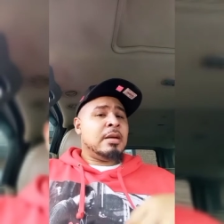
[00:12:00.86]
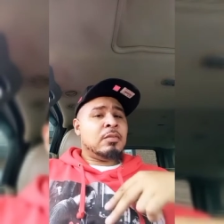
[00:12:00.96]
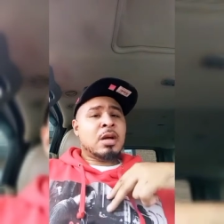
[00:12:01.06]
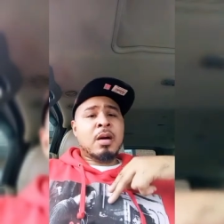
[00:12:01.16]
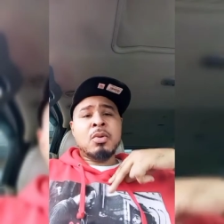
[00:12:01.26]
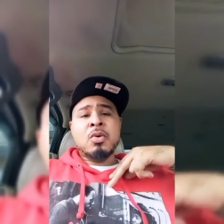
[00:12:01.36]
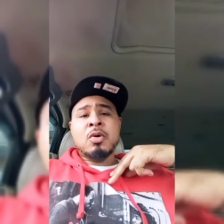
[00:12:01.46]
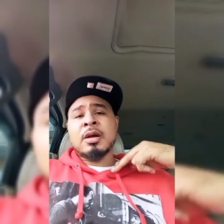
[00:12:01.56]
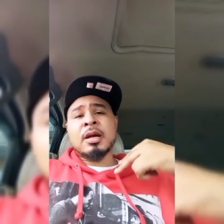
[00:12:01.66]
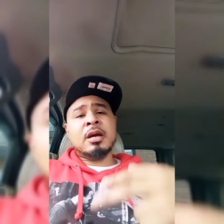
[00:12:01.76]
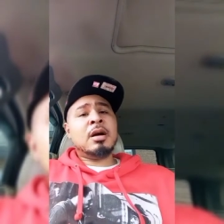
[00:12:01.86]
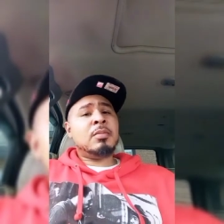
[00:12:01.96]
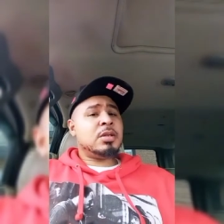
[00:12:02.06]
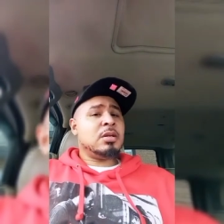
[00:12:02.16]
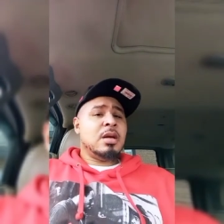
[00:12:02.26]
giving y'all more red
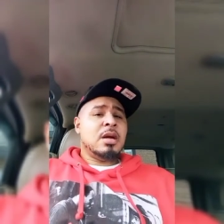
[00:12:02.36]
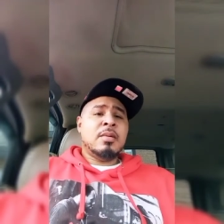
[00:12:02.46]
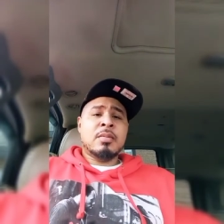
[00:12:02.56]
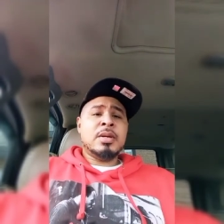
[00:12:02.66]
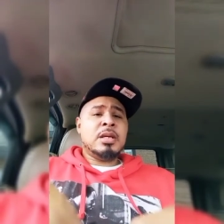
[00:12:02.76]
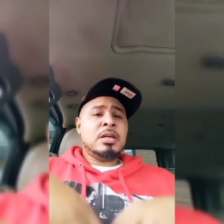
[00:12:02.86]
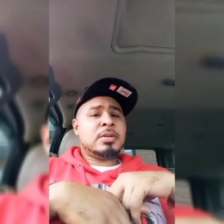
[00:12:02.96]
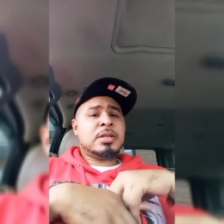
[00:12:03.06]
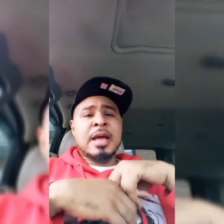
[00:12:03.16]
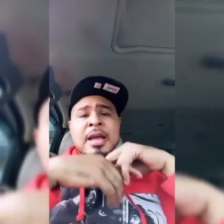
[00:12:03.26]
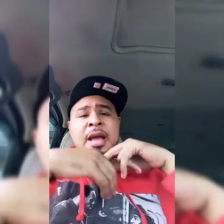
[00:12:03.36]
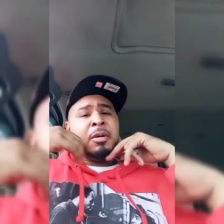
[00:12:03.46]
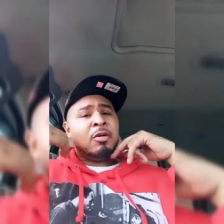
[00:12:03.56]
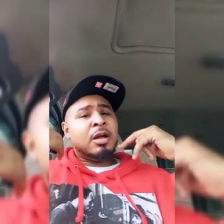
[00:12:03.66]
cups. You know what I'm saying? I ain't got my